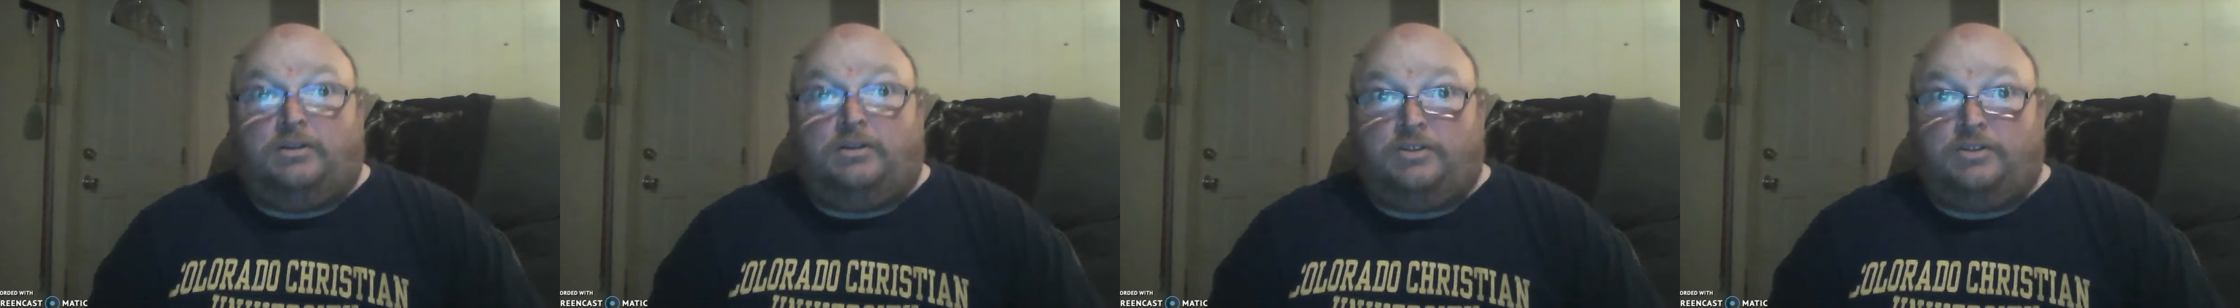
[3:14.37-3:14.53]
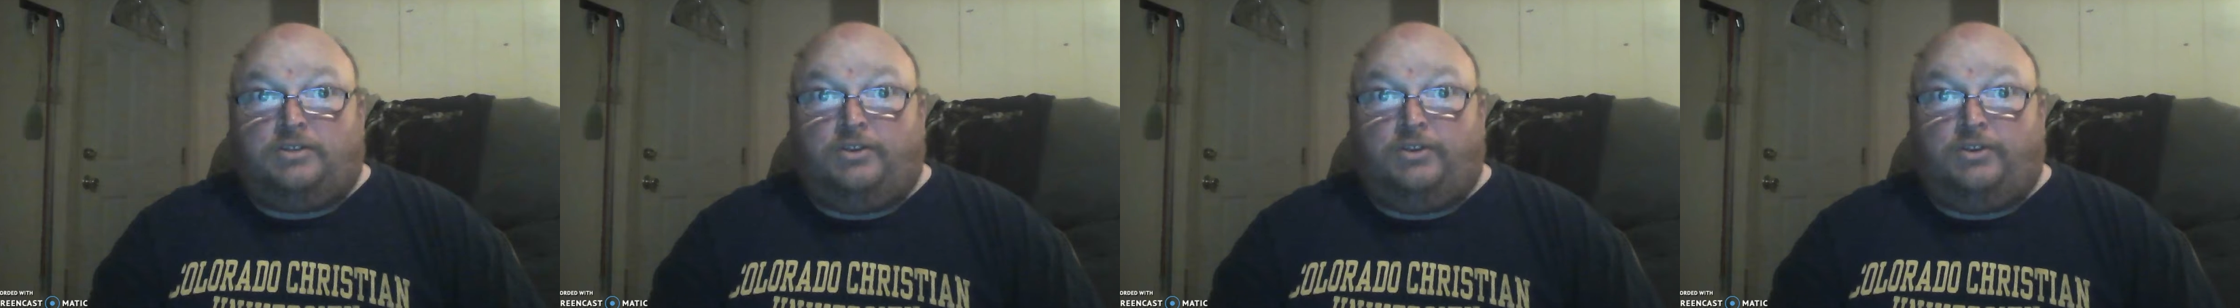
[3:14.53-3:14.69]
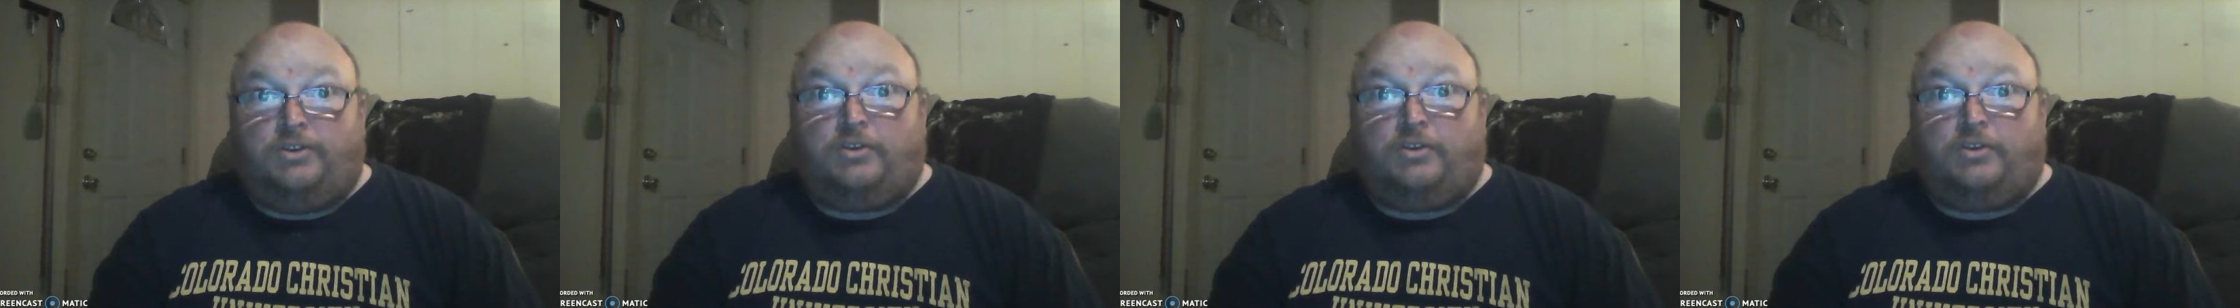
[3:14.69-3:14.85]

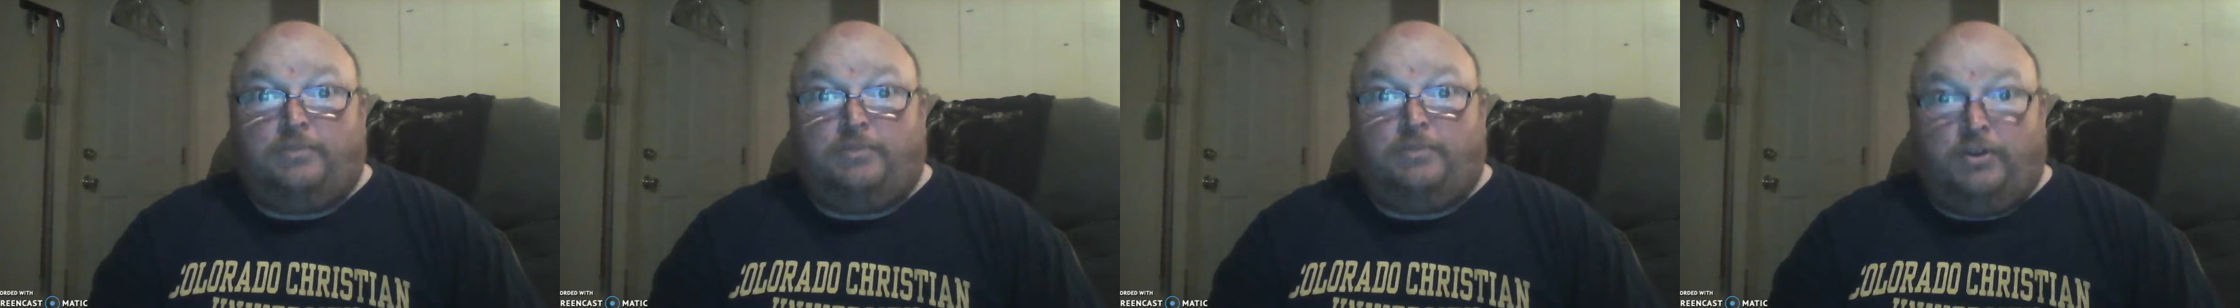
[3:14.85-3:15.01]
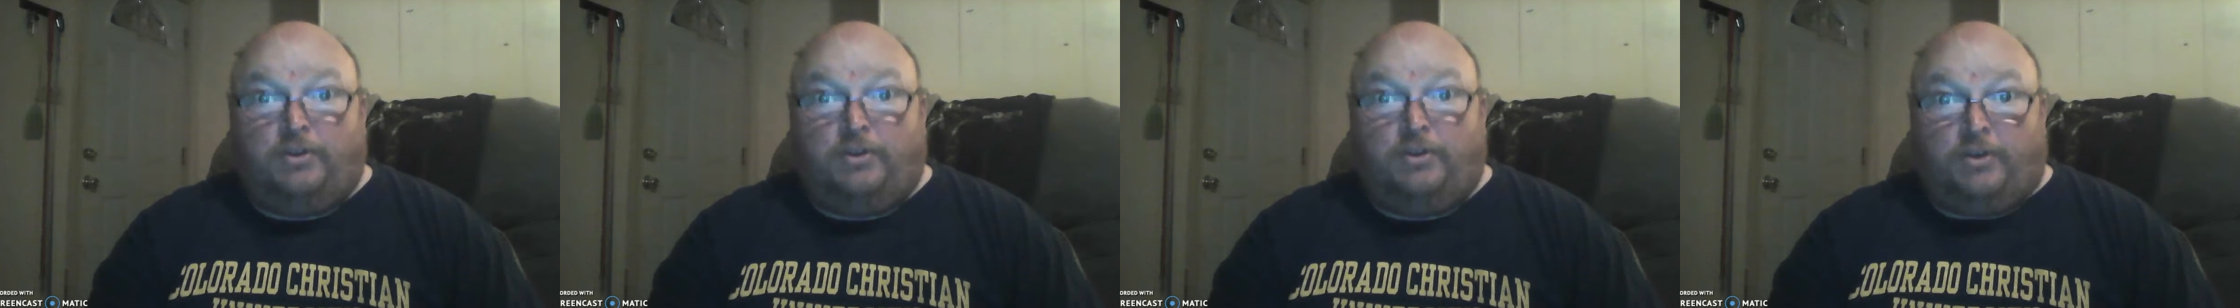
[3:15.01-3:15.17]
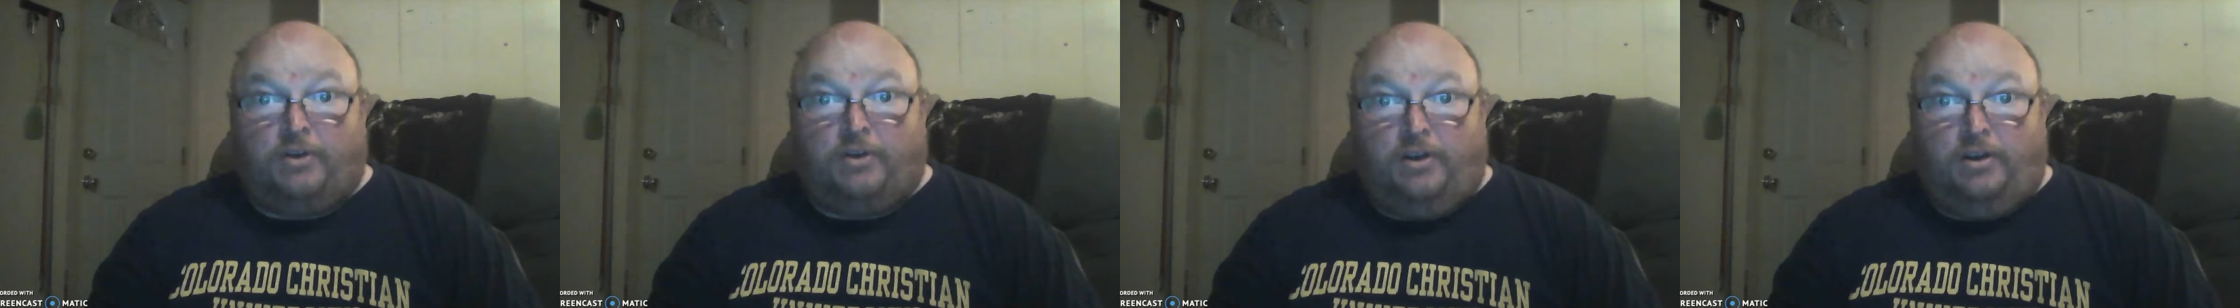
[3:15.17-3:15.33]
to your
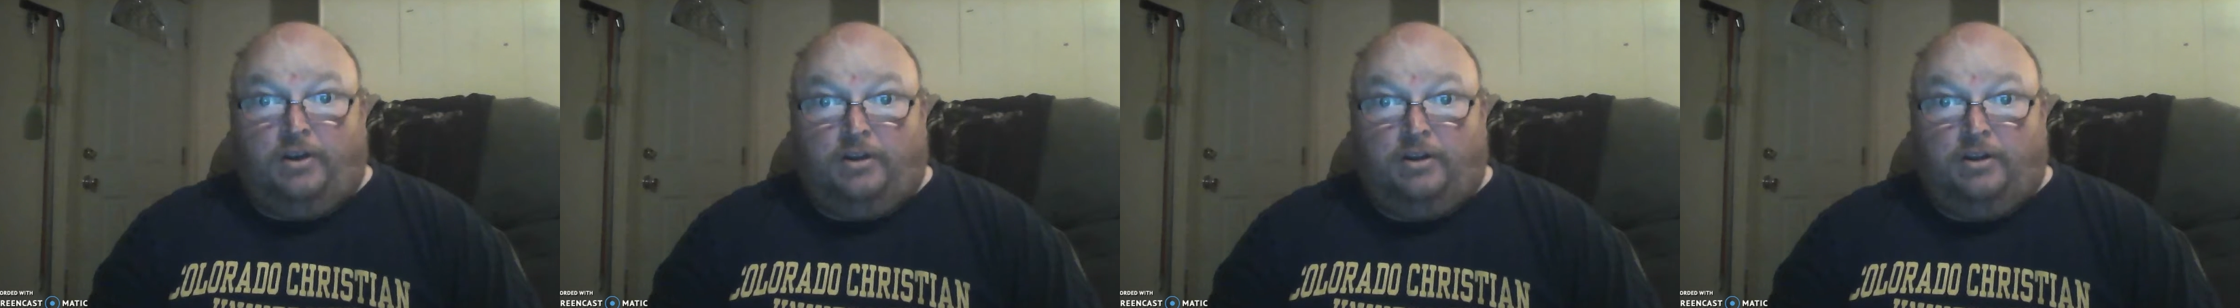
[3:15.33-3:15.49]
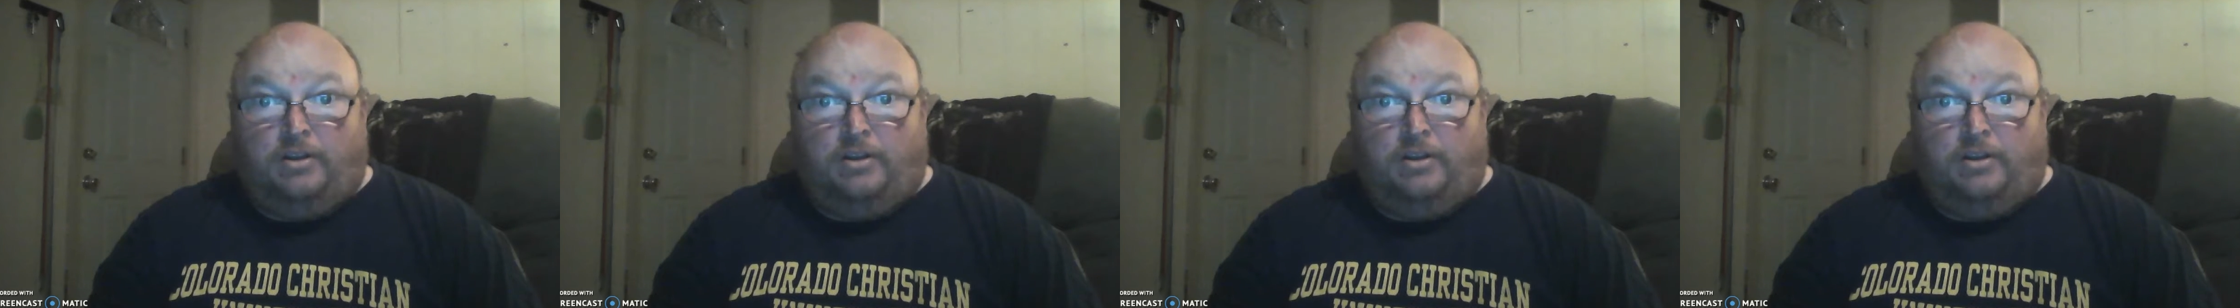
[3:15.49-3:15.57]
computer.